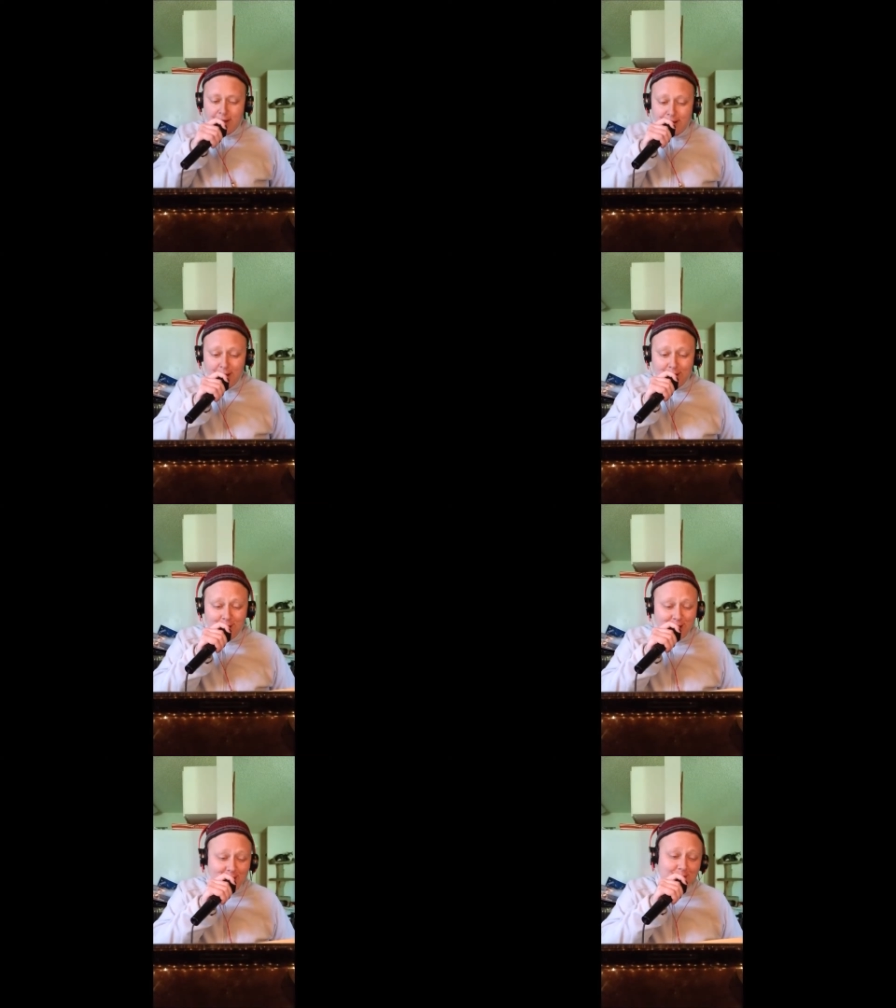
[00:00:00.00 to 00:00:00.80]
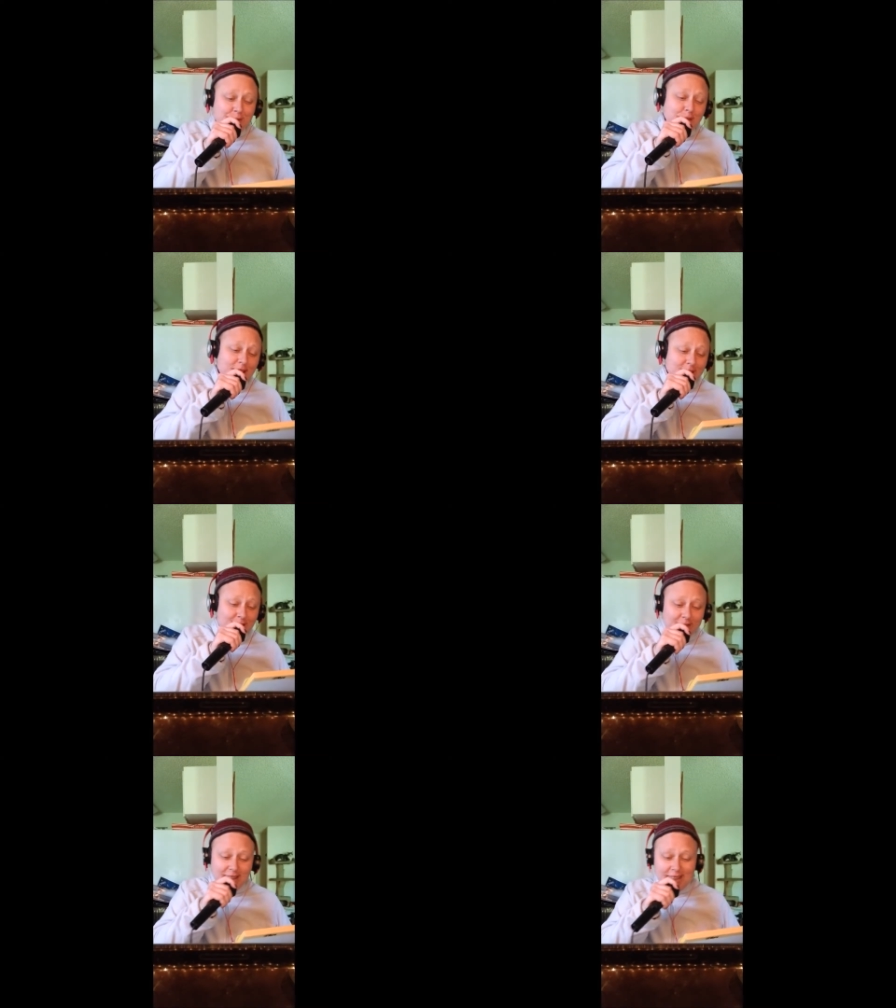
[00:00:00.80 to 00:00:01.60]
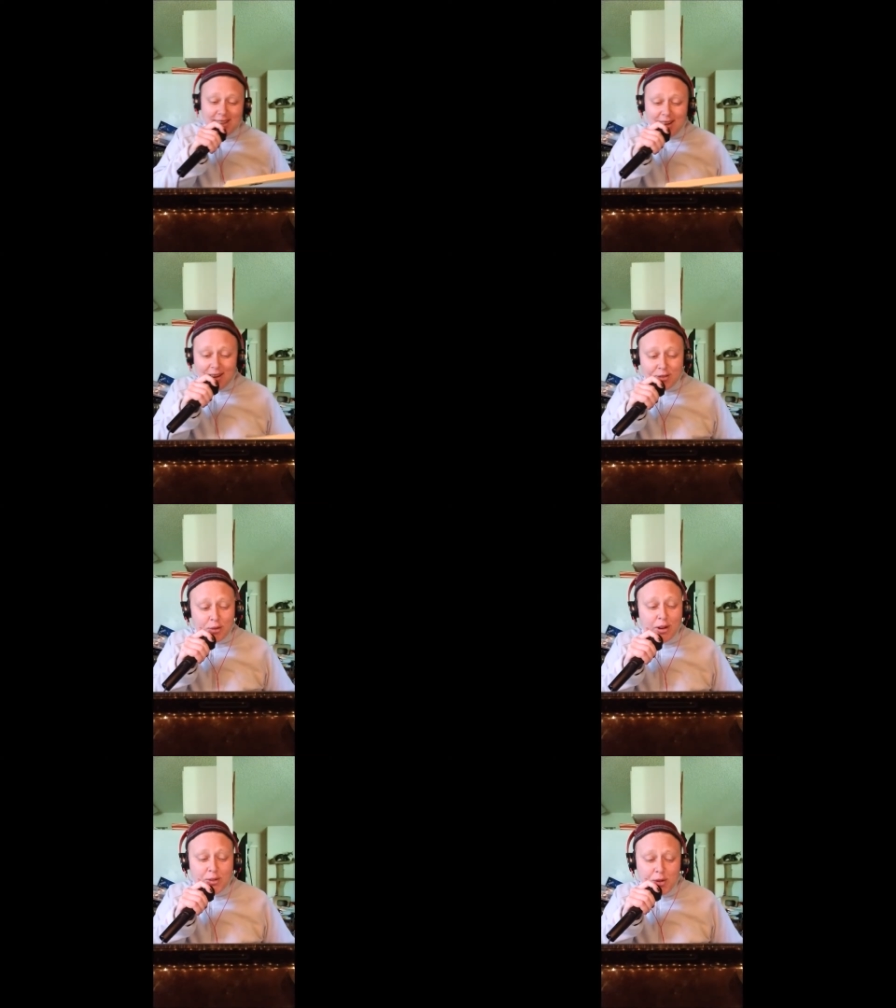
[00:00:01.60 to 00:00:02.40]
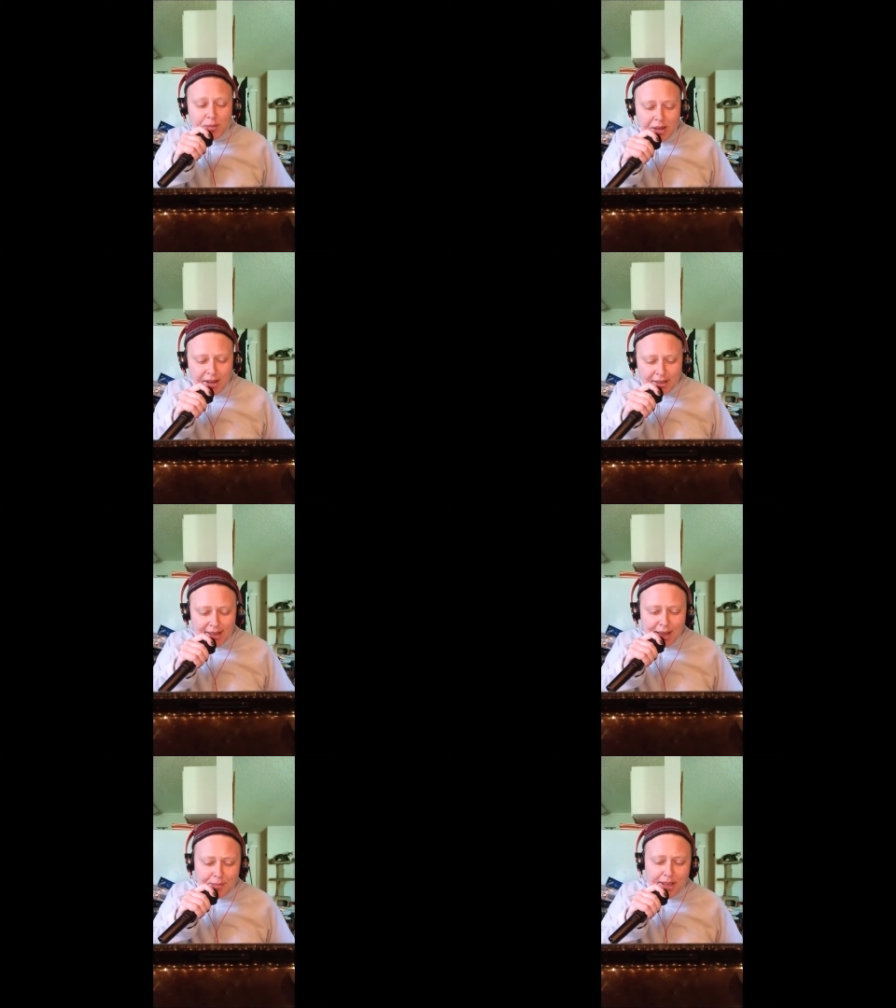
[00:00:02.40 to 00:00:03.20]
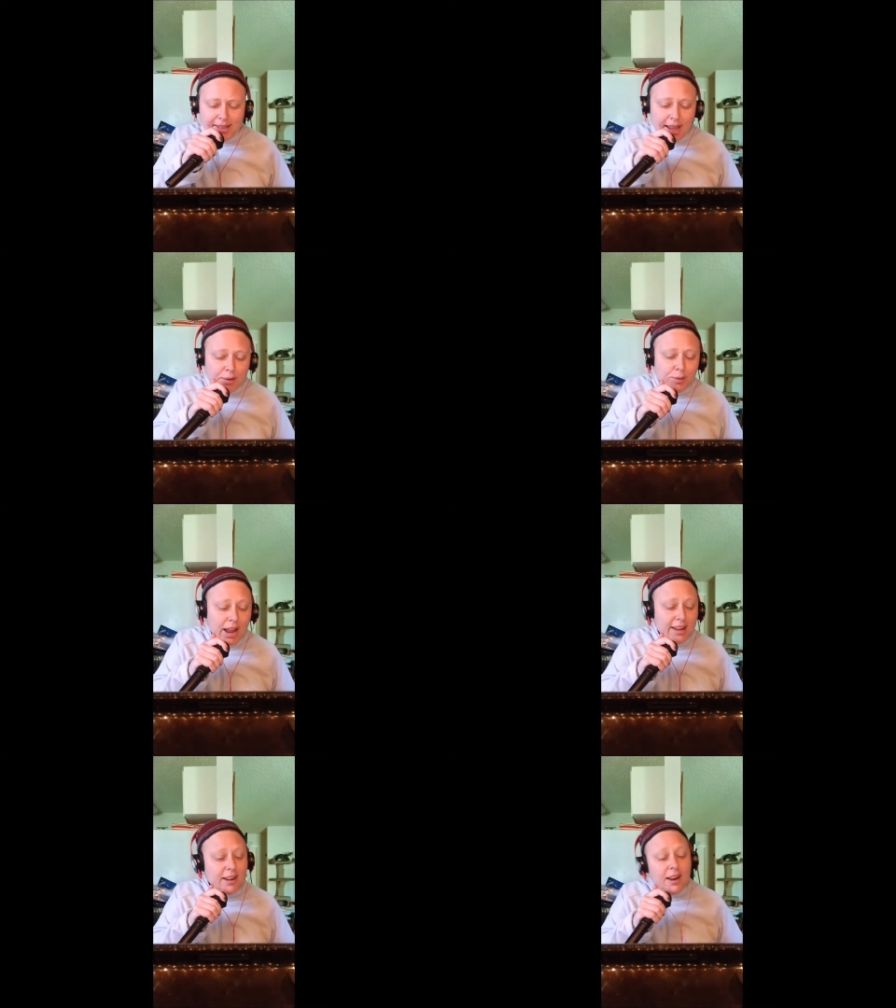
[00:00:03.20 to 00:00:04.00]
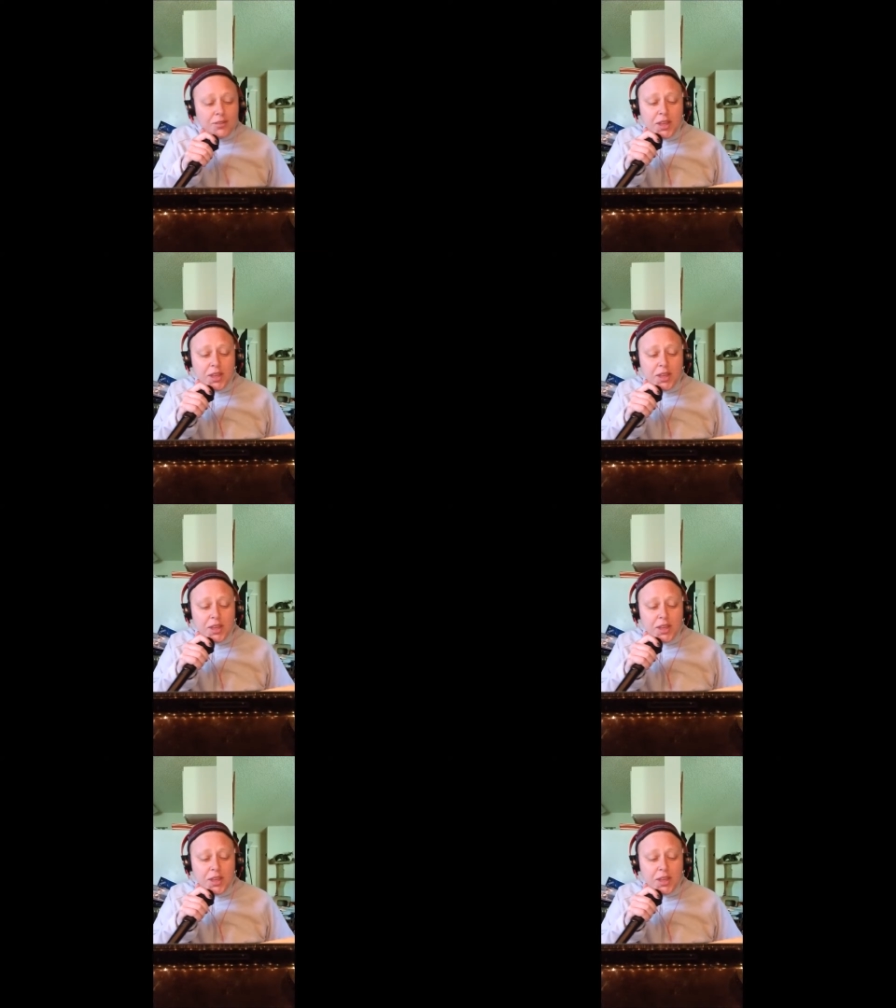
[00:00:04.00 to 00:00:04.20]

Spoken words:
Did a good deed for myself as I stayed off terrestrial media to get my day right.